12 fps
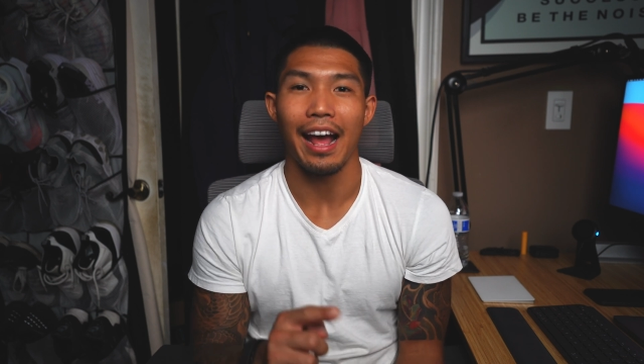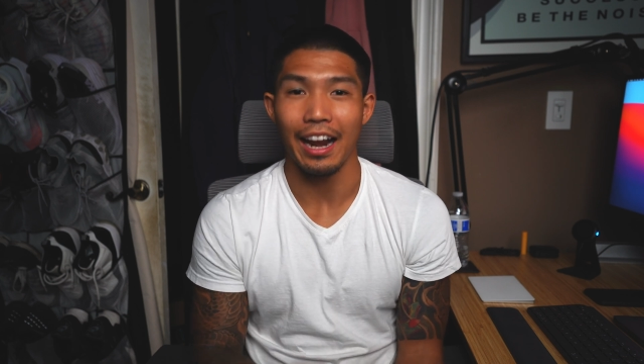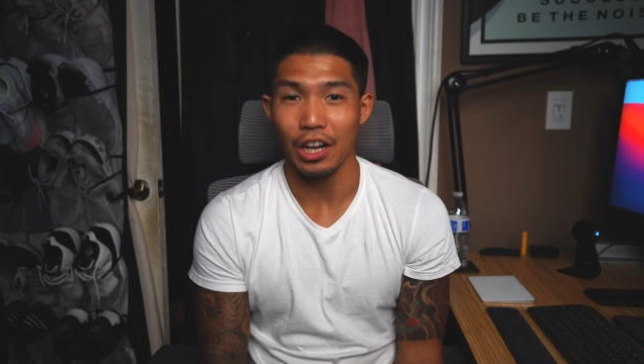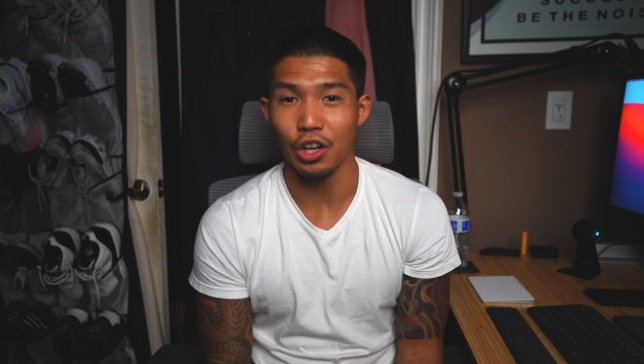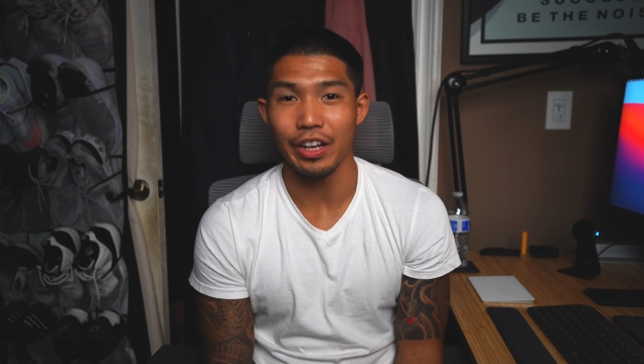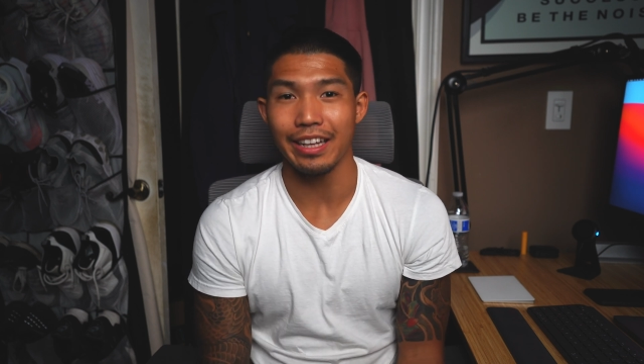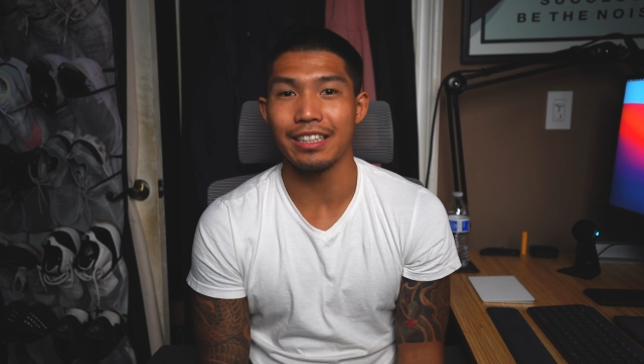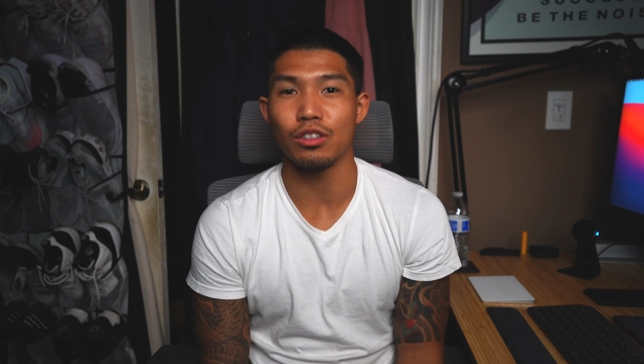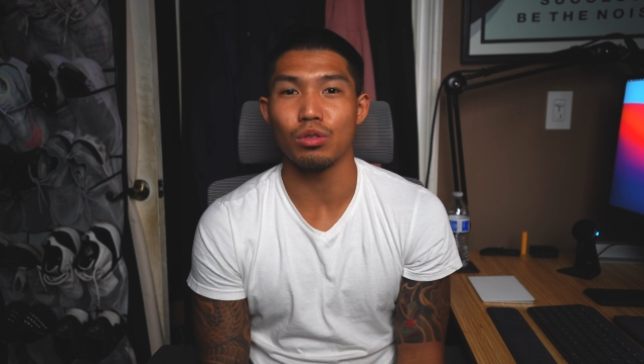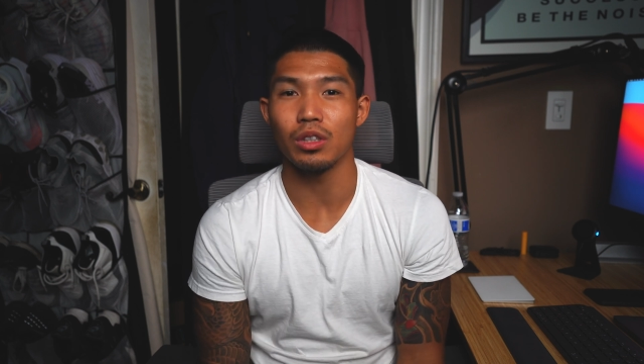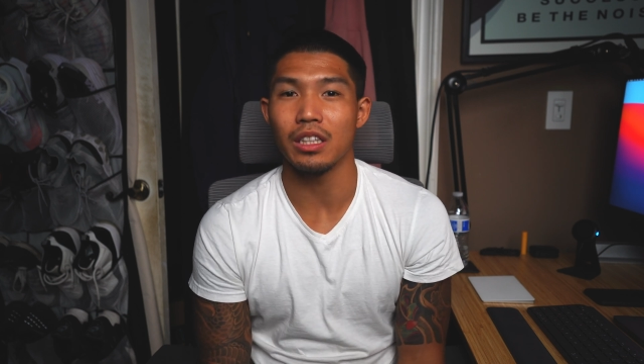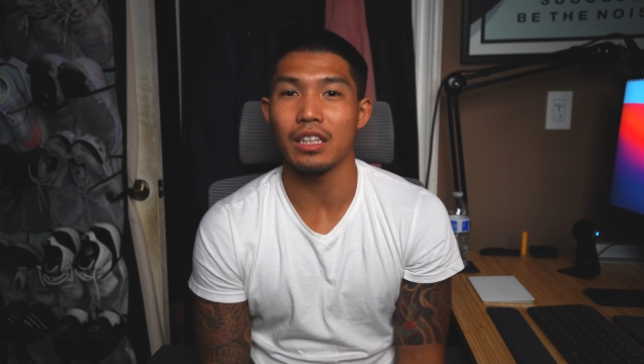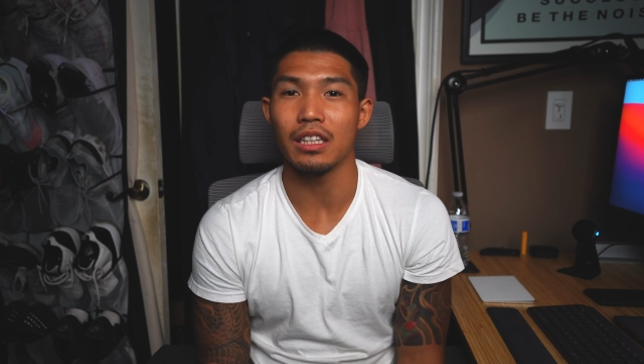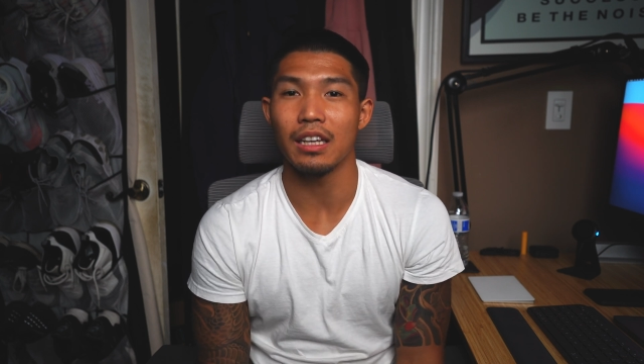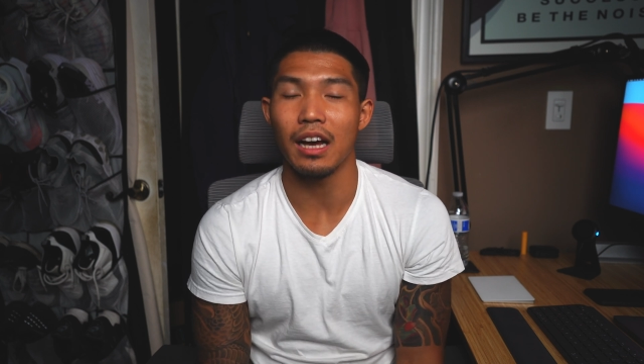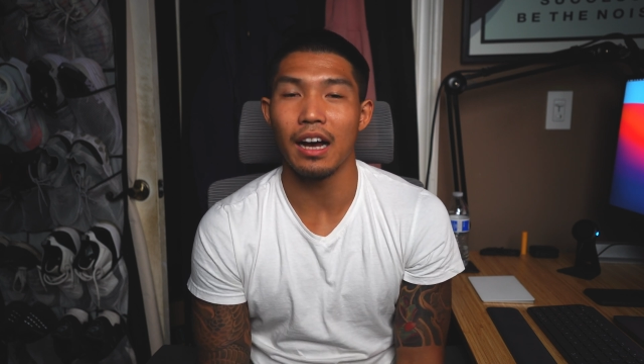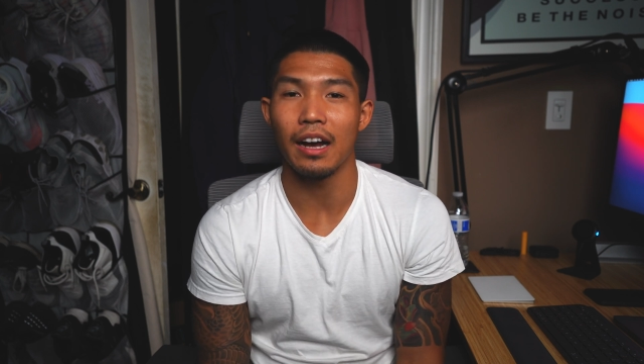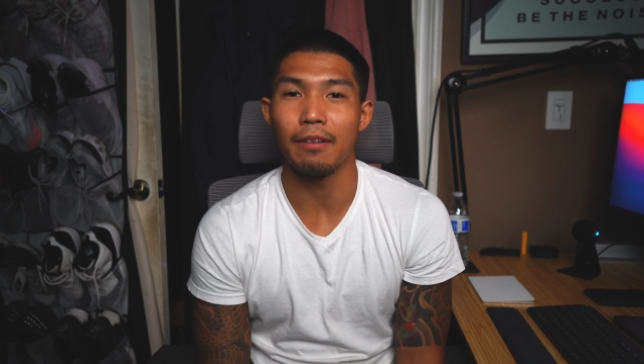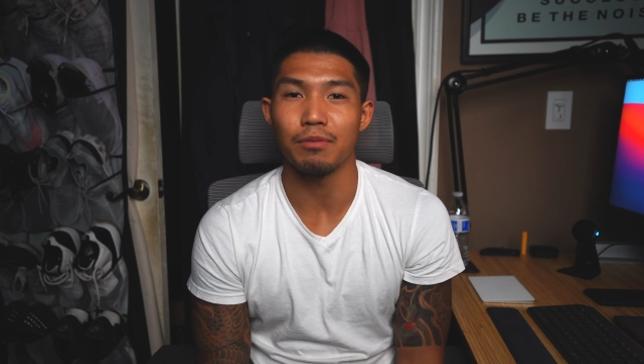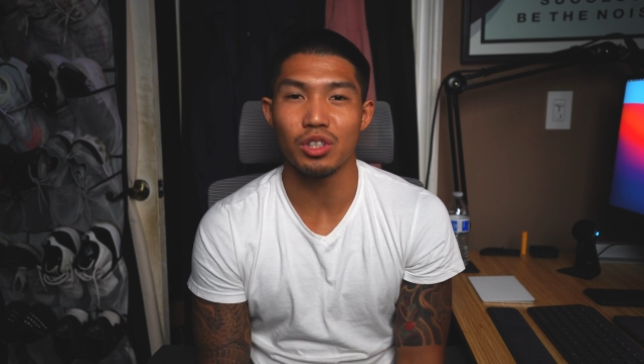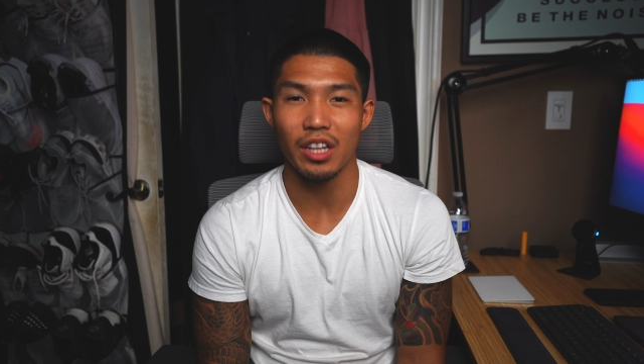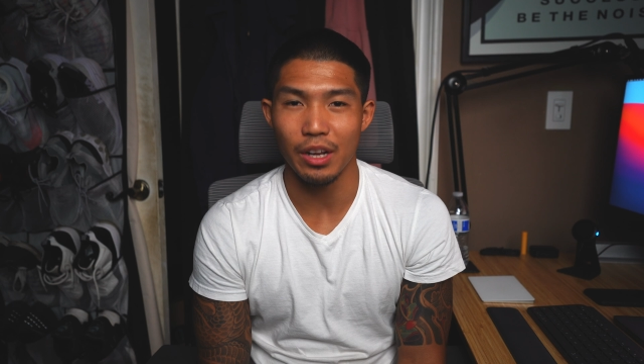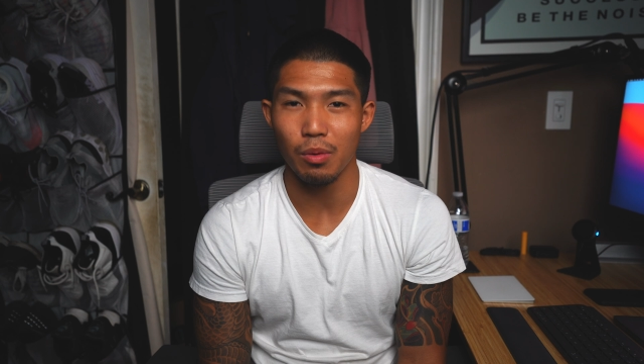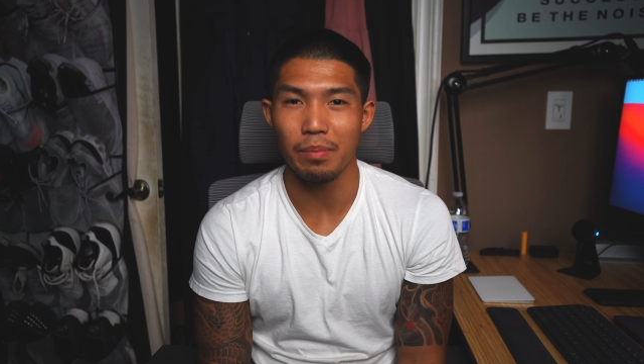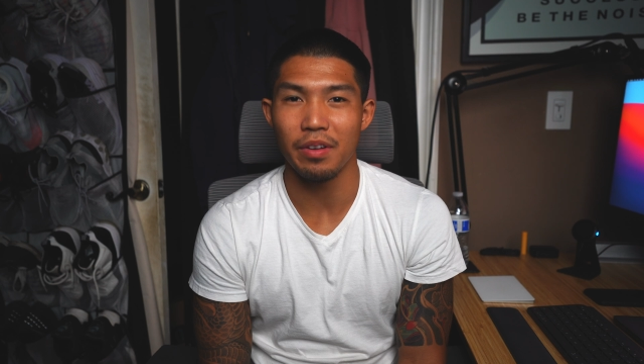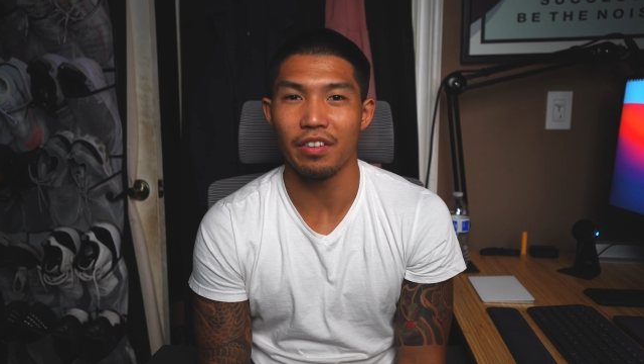and look into the um, study web